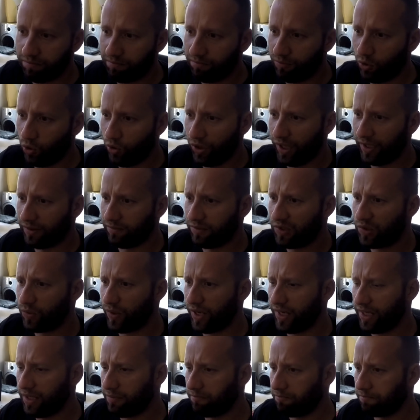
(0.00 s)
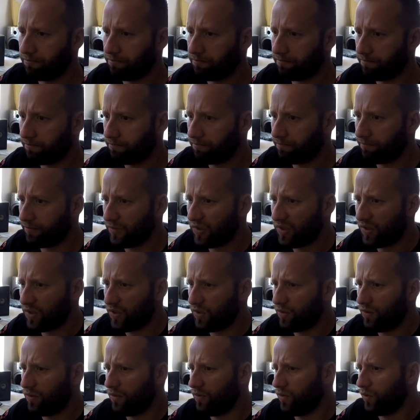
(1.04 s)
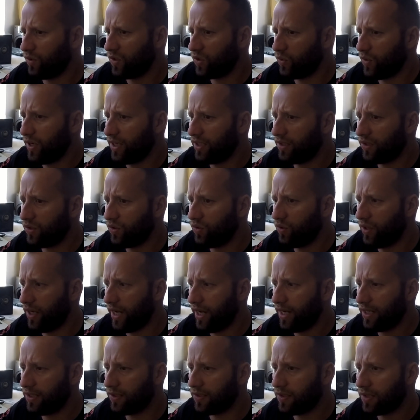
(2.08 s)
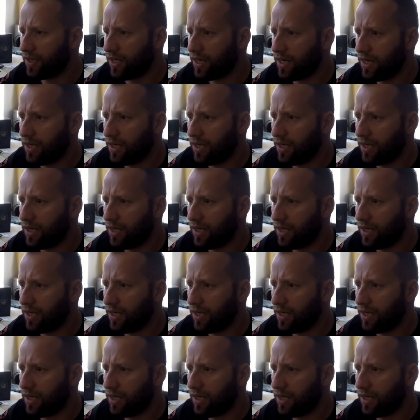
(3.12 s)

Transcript: more than 20 or 22 days.